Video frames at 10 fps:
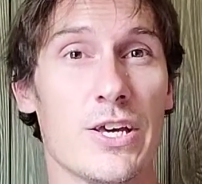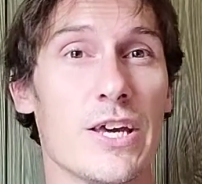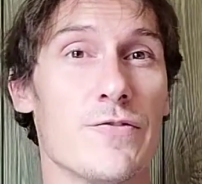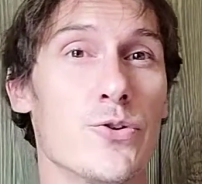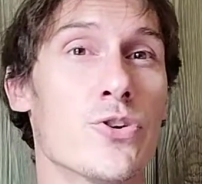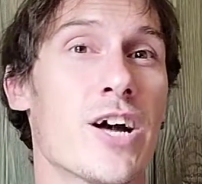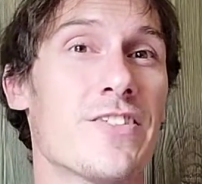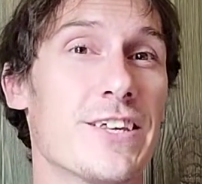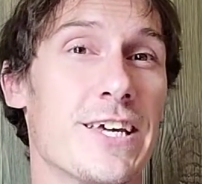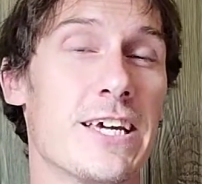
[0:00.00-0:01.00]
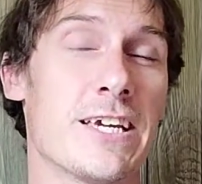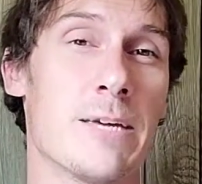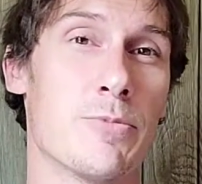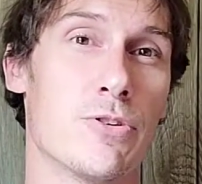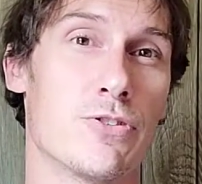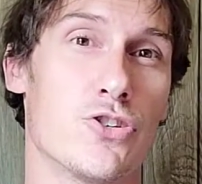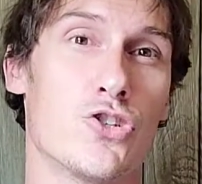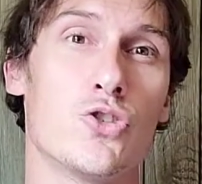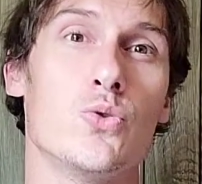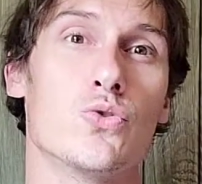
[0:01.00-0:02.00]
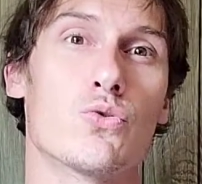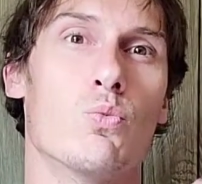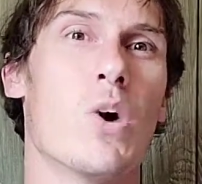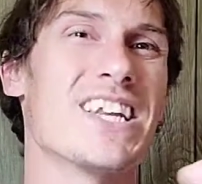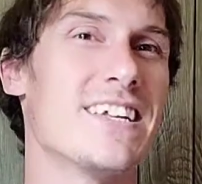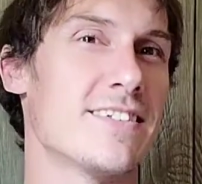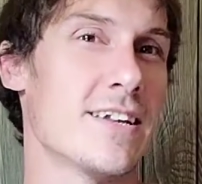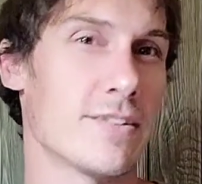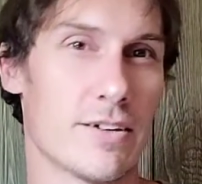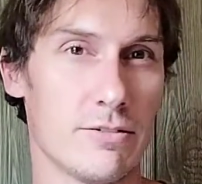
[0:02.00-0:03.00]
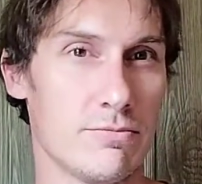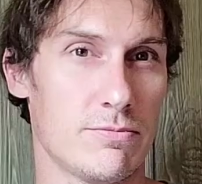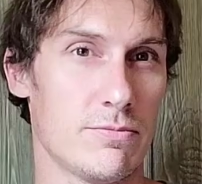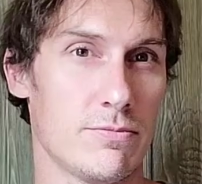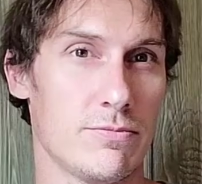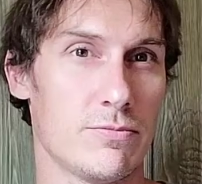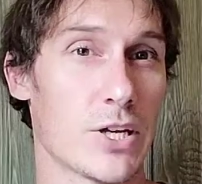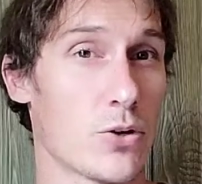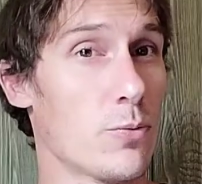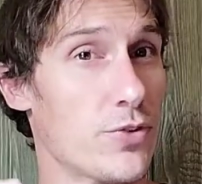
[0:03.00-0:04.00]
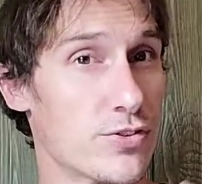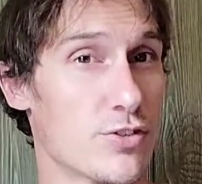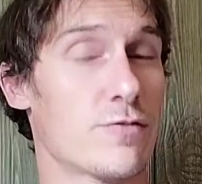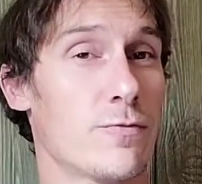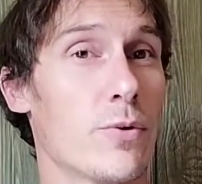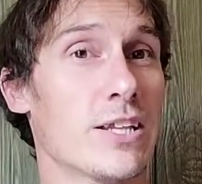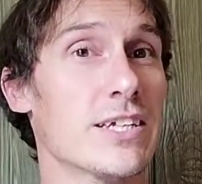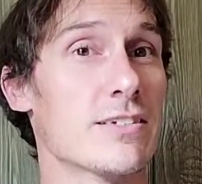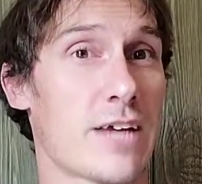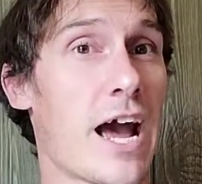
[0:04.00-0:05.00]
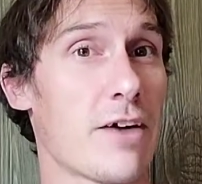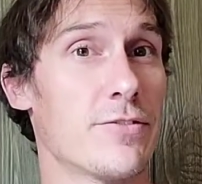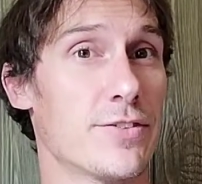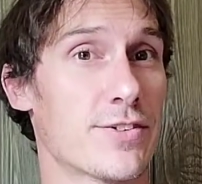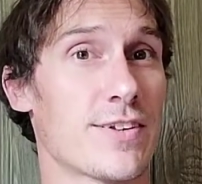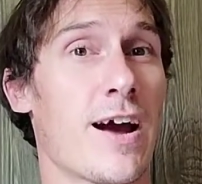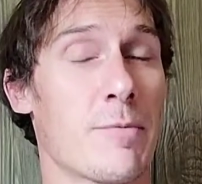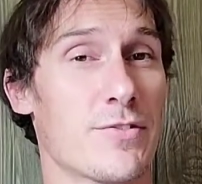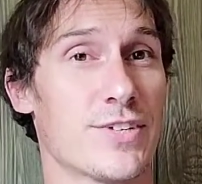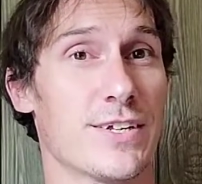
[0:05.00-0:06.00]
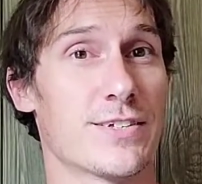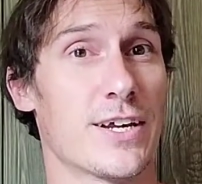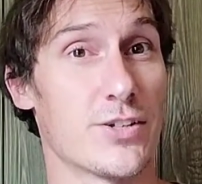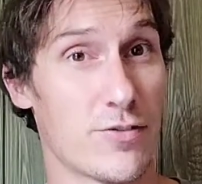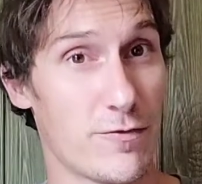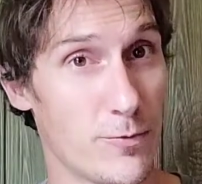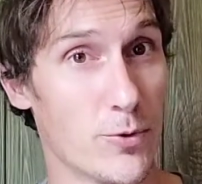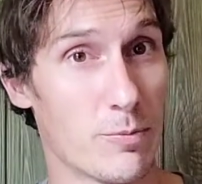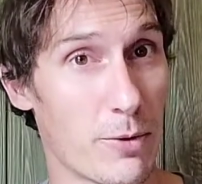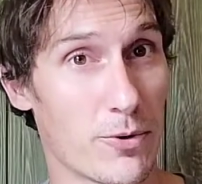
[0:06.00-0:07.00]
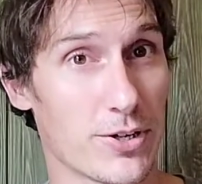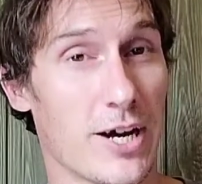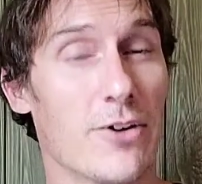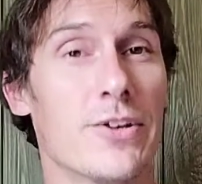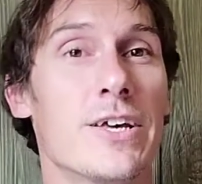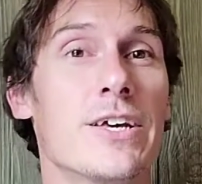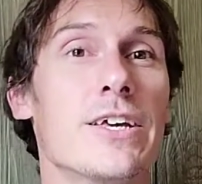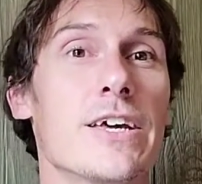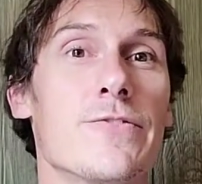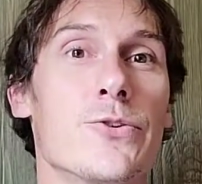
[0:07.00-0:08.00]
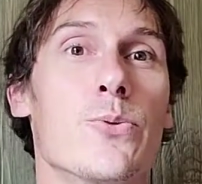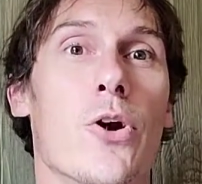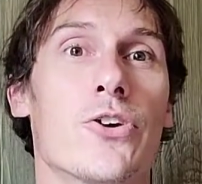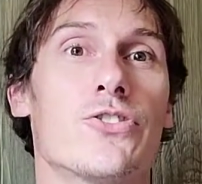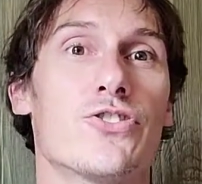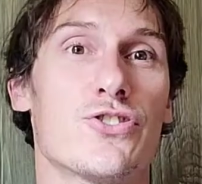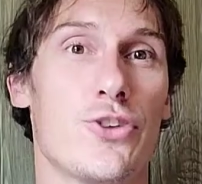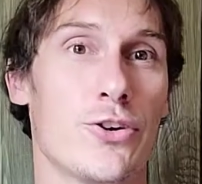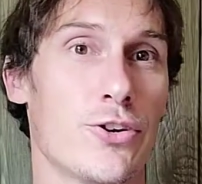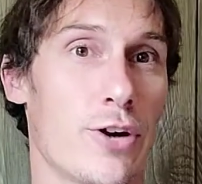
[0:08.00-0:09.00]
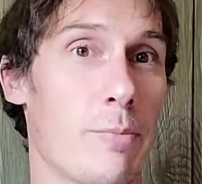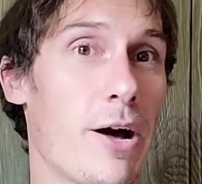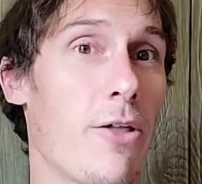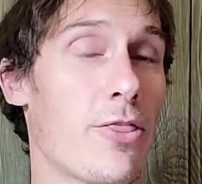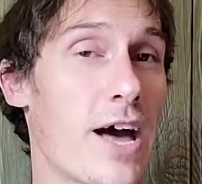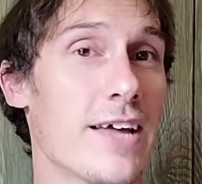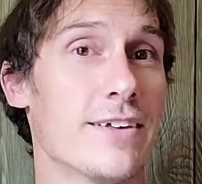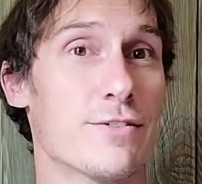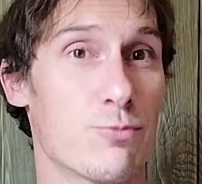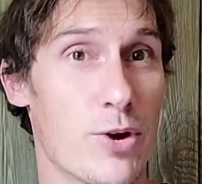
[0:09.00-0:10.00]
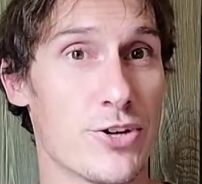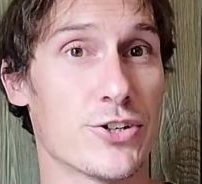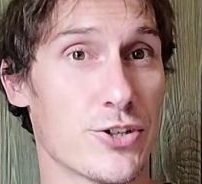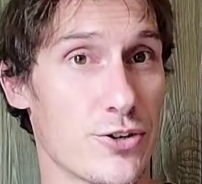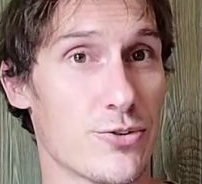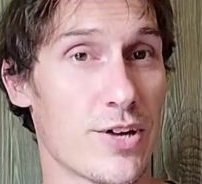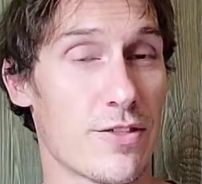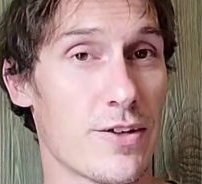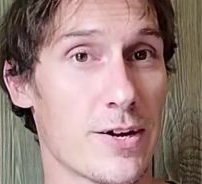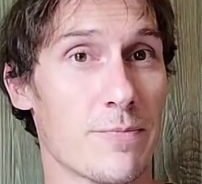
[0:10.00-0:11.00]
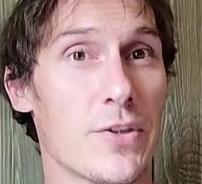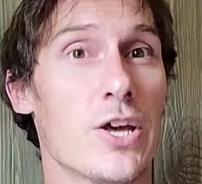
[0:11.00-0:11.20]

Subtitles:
If you're not the gatekeeper to choose what gets in there, like, nope, this is at least half of this time I've set aside is for my workout. If you aren't stern about that is when you're going to do that thing,